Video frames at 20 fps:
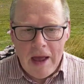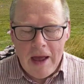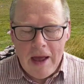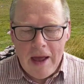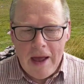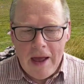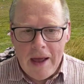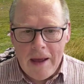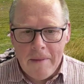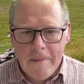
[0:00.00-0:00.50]

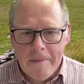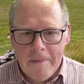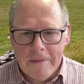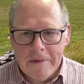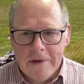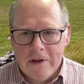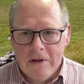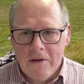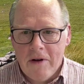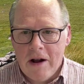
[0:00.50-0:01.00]

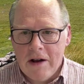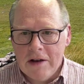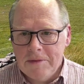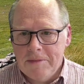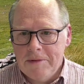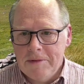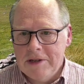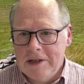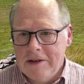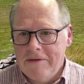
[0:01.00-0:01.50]
So there are
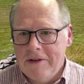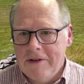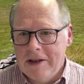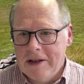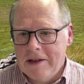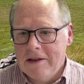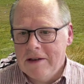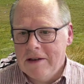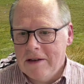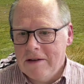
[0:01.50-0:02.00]

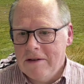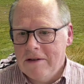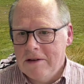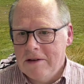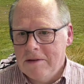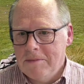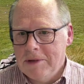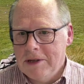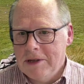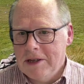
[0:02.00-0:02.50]
specific
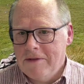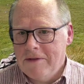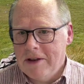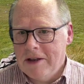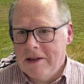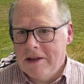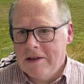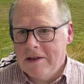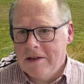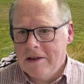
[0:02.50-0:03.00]

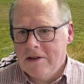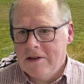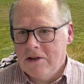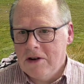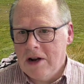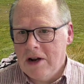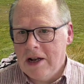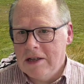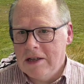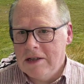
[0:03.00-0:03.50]

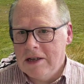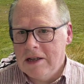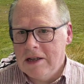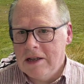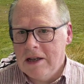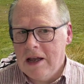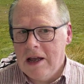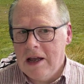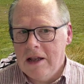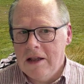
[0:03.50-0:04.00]
strengths
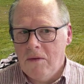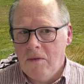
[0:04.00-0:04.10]
in